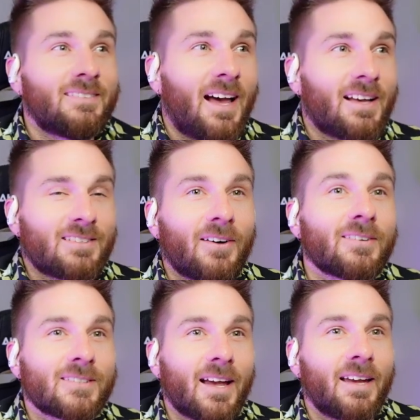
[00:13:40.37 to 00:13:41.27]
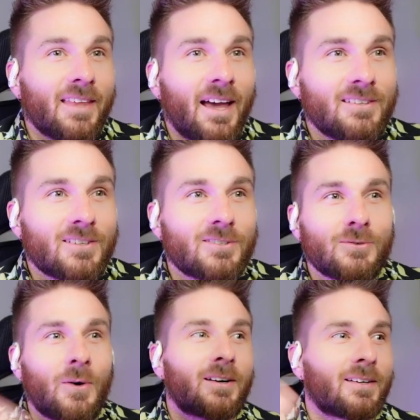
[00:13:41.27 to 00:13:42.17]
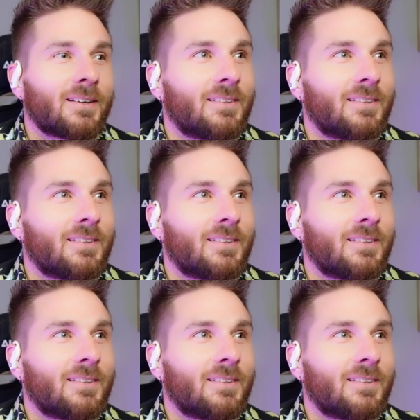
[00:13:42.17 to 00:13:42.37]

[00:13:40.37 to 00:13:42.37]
As I was saying that, he just no.